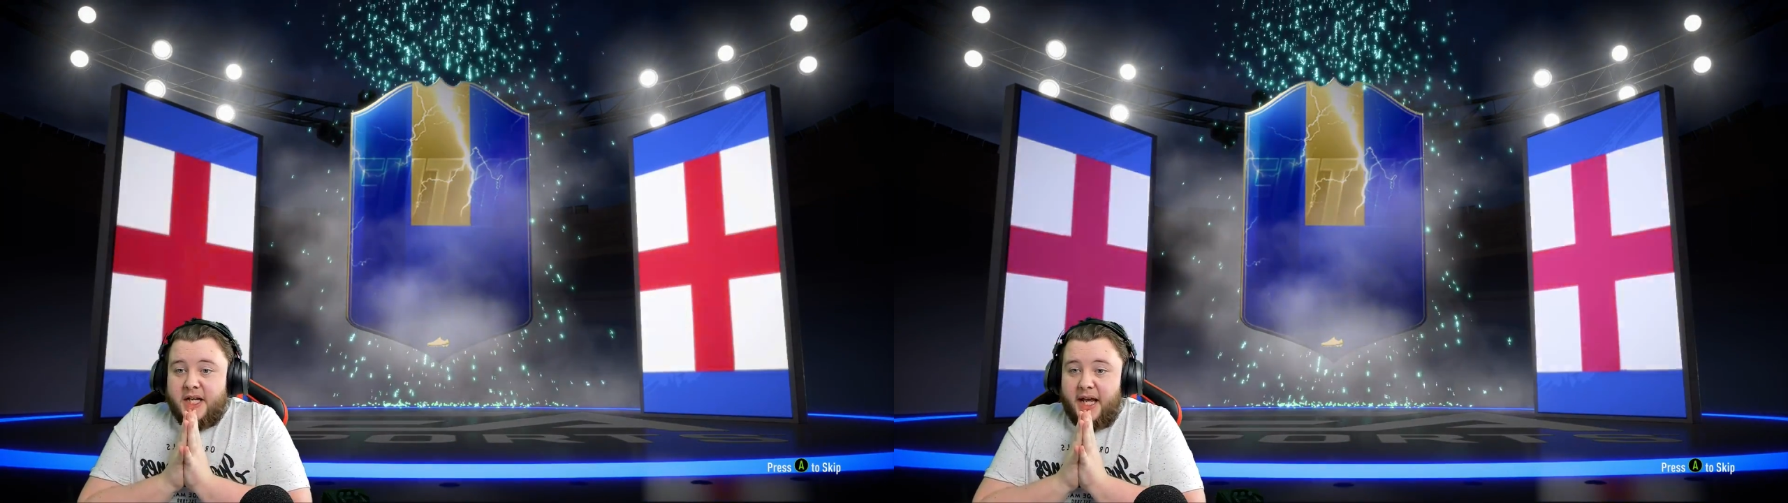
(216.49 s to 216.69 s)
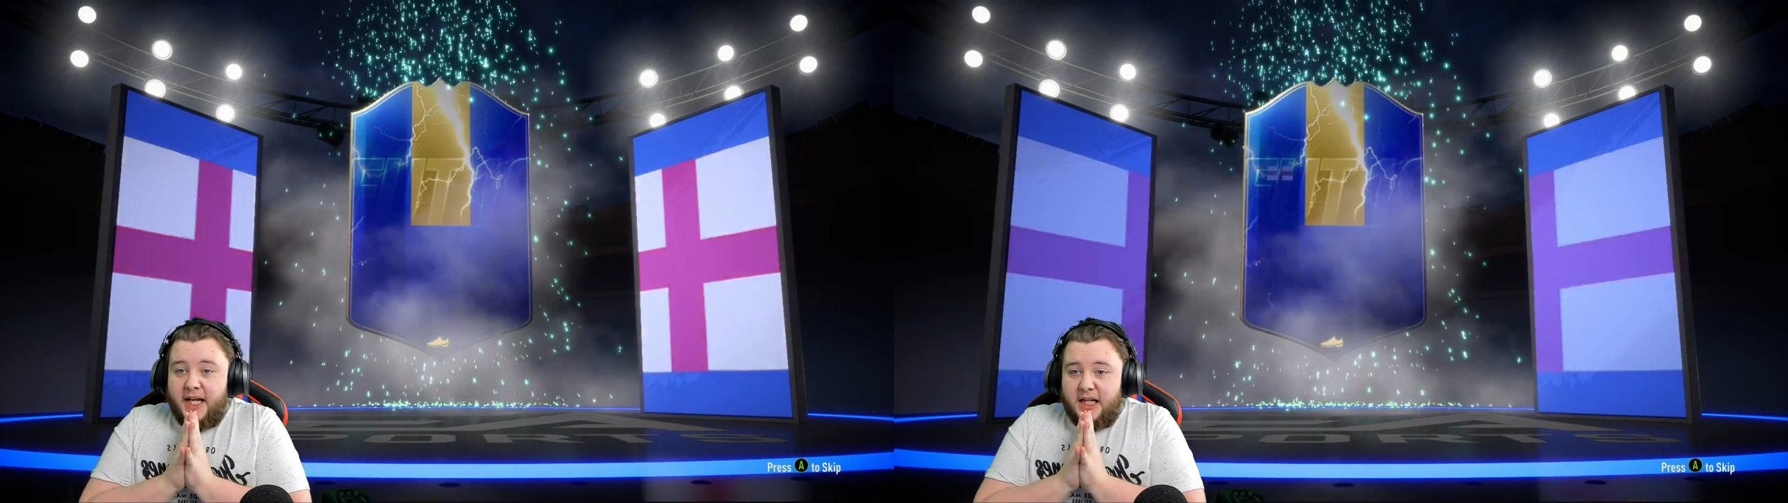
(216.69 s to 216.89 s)

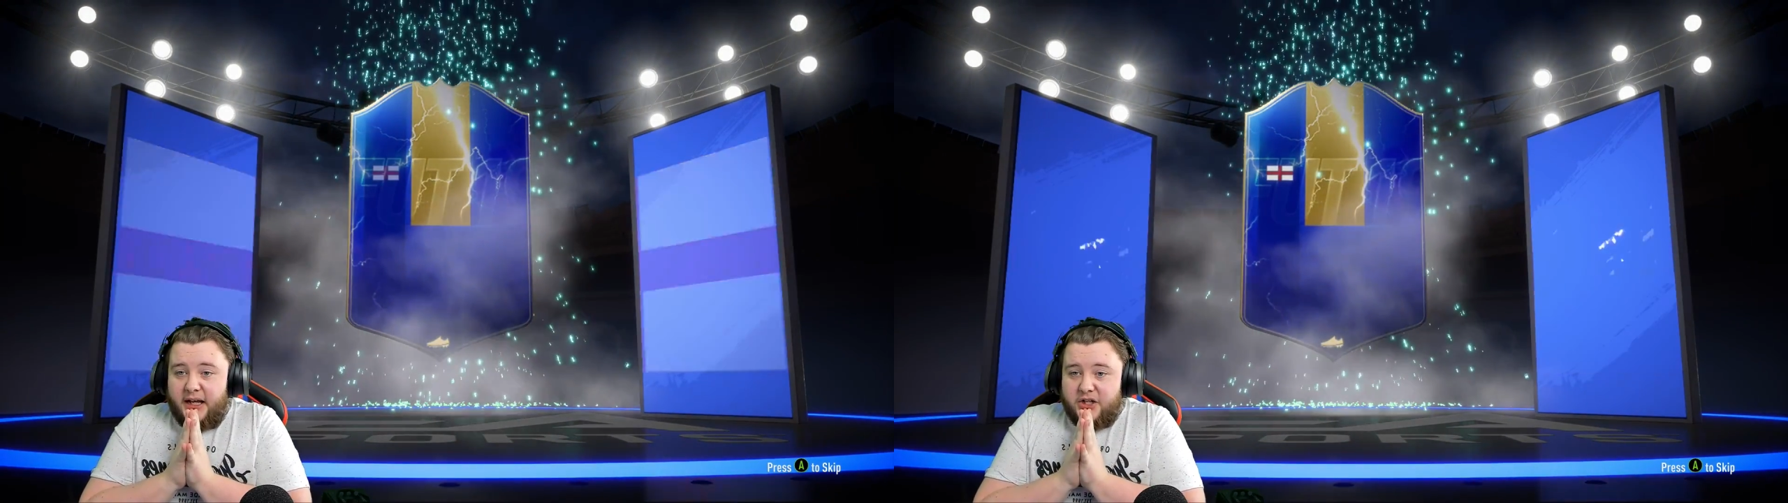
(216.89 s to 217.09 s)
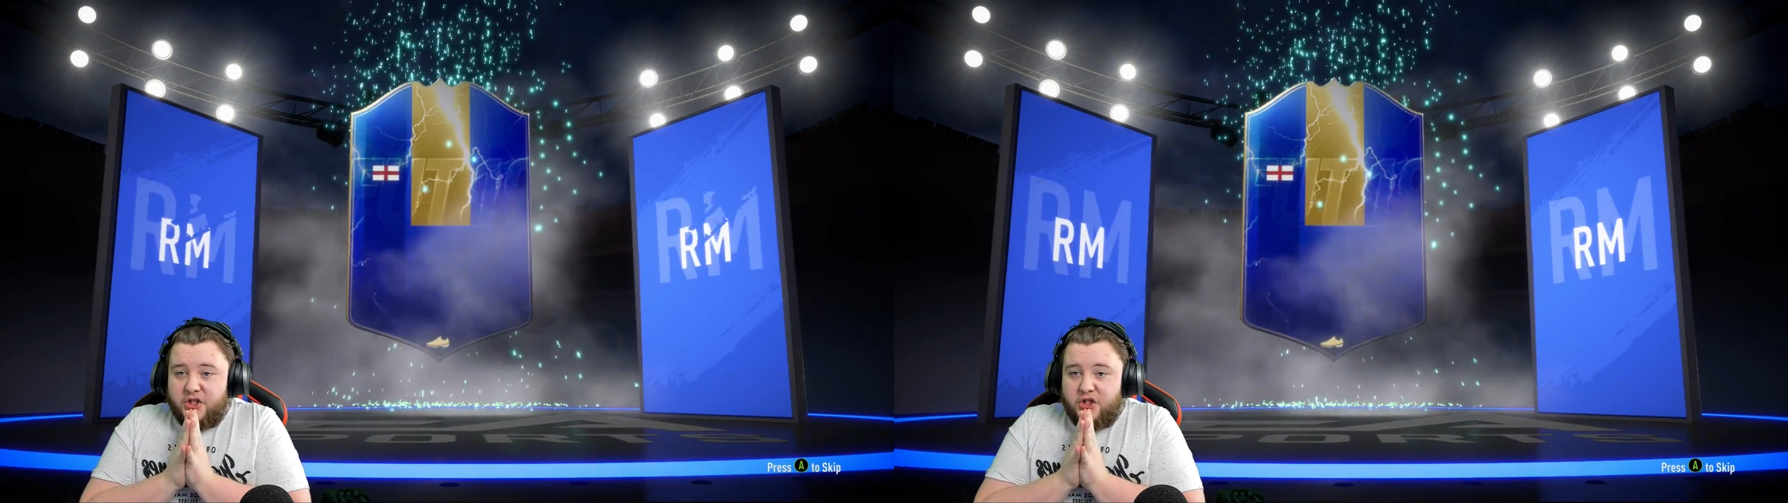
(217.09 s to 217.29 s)

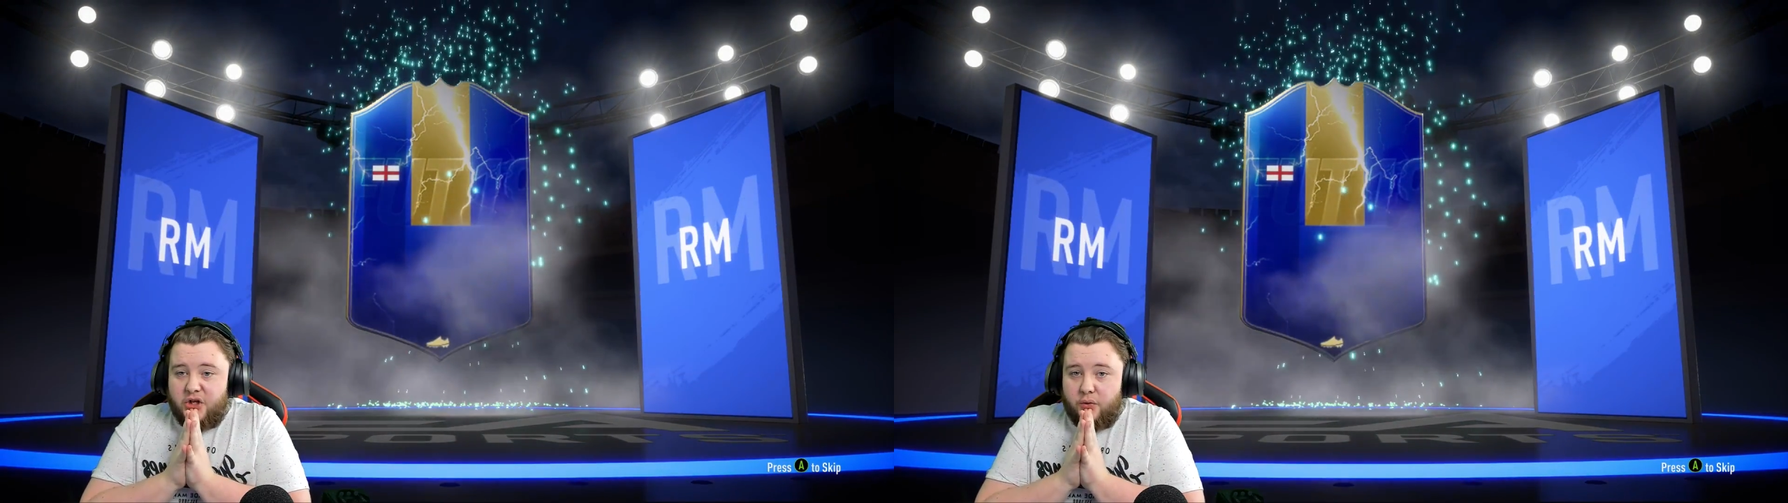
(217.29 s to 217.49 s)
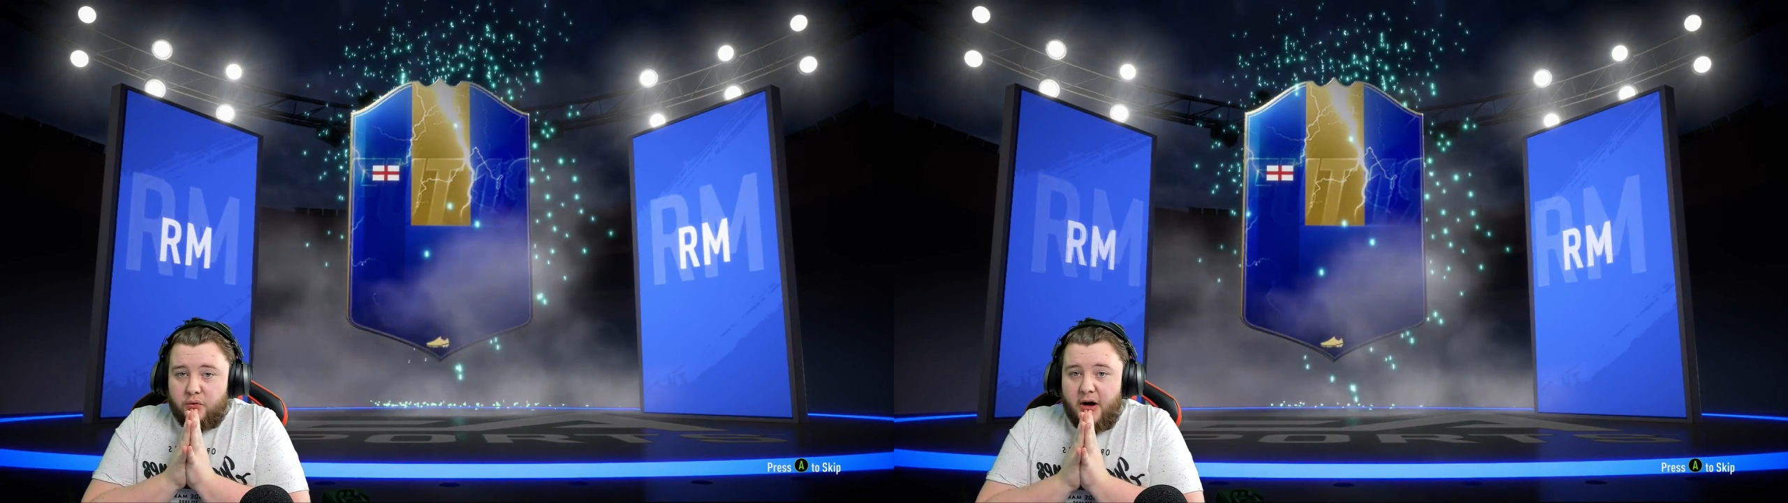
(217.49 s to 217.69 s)
English.
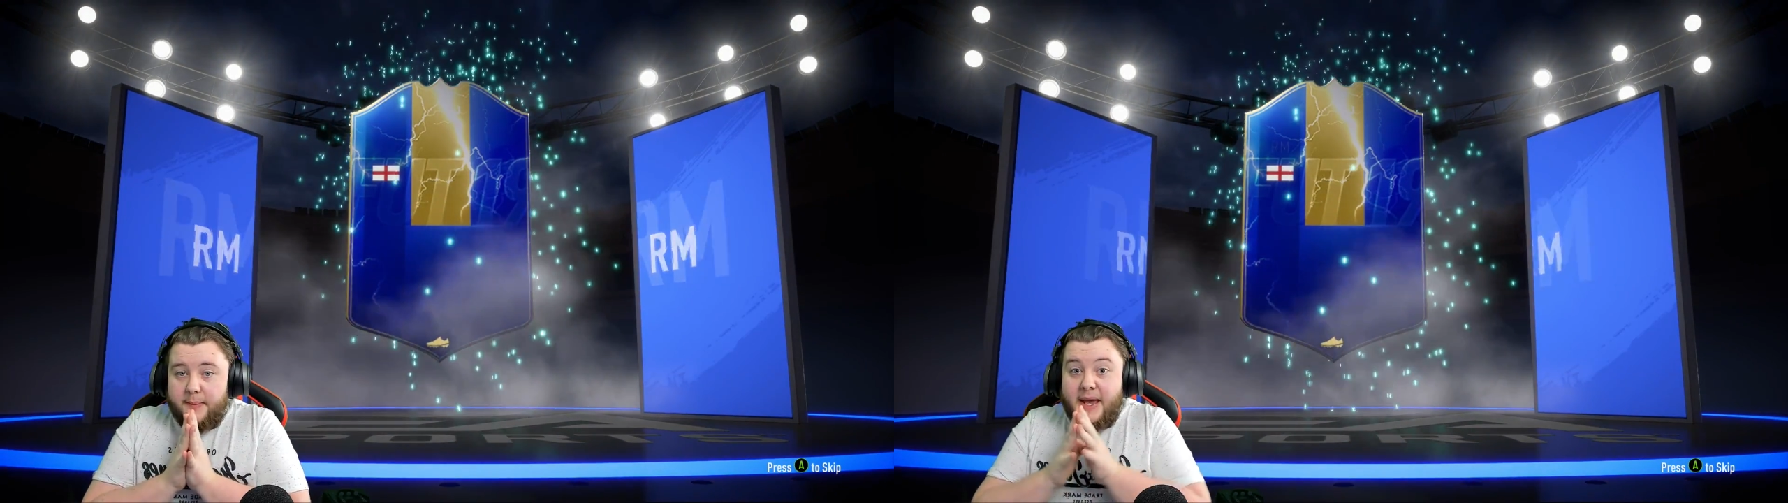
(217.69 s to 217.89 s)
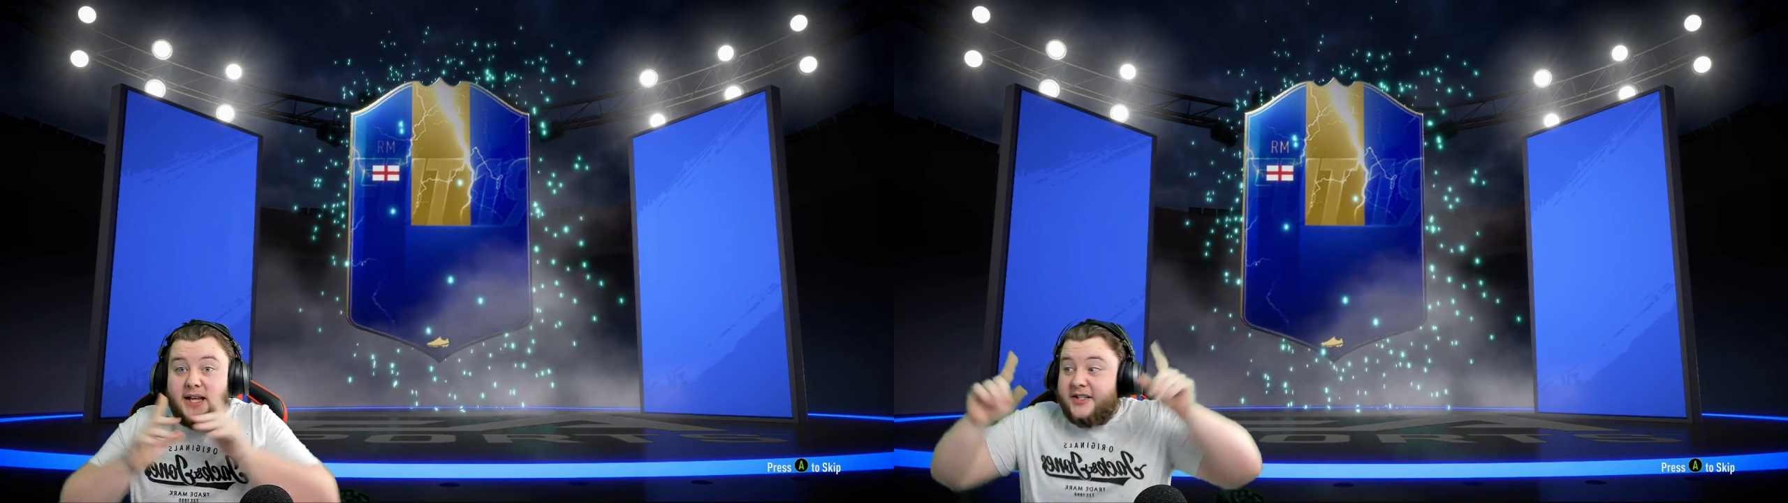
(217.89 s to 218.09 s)
Right
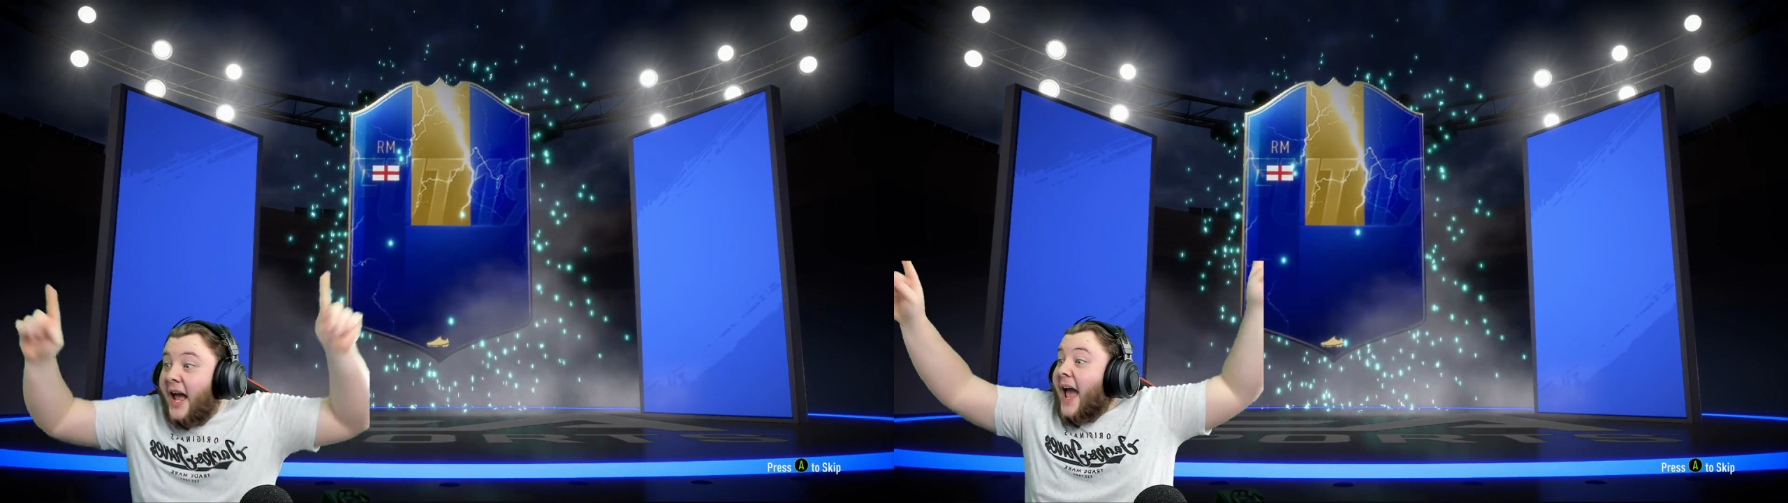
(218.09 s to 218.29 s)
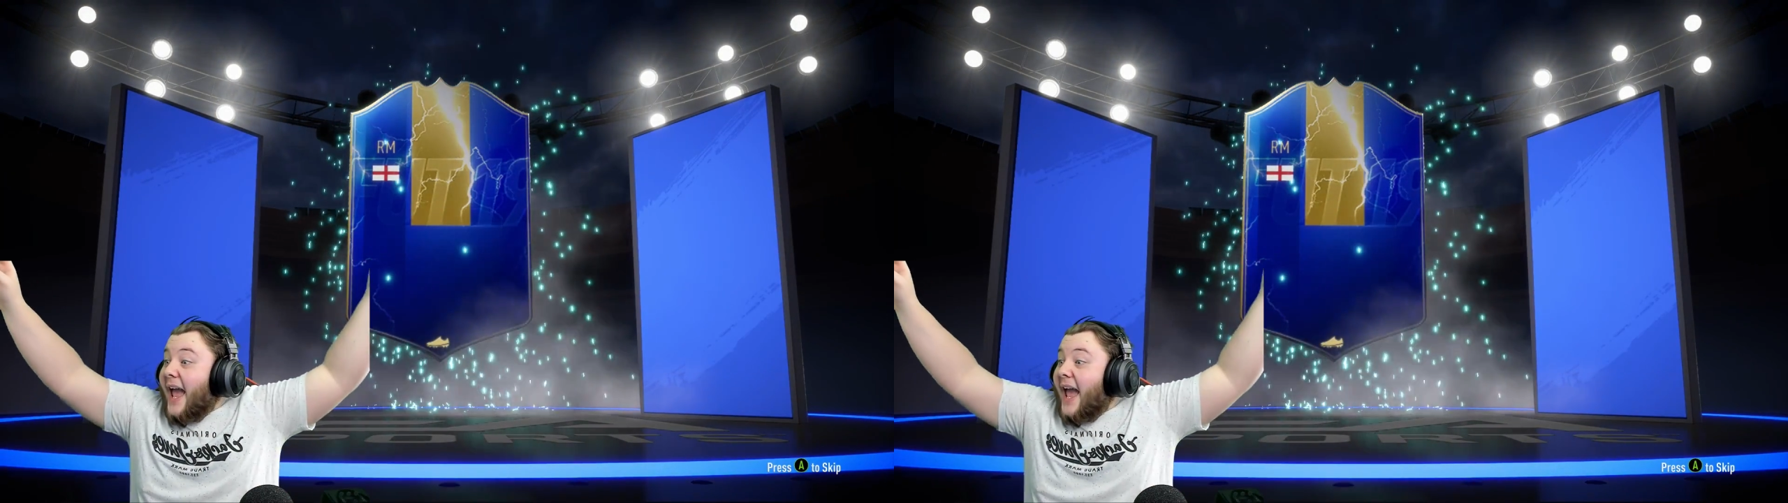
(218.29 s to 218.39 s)
mid.